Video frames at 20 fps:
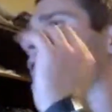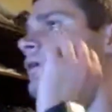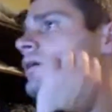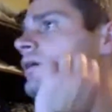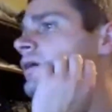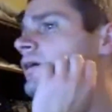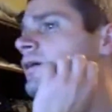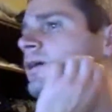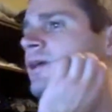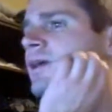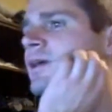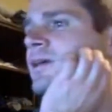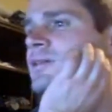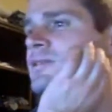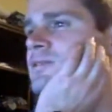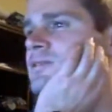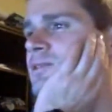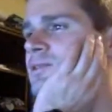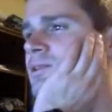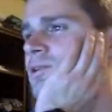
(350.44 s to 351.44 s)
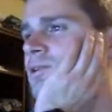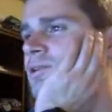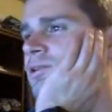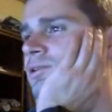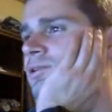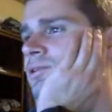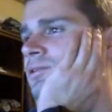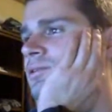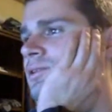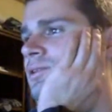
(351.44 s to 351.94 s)
Okay,
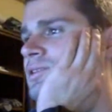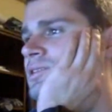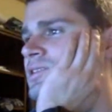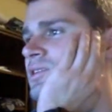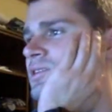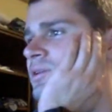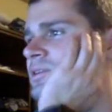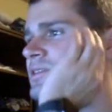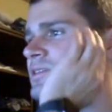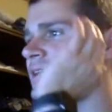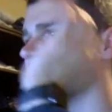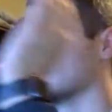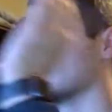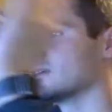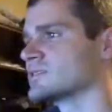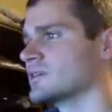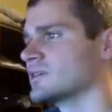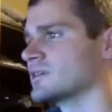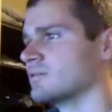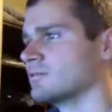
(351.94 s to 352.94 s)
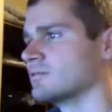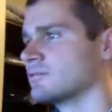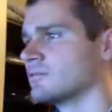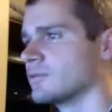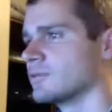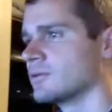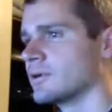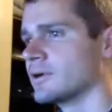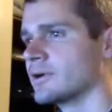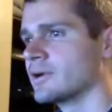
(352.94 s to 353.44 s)
so let's see. What's it asking
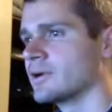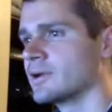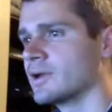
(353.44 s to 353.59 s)
for?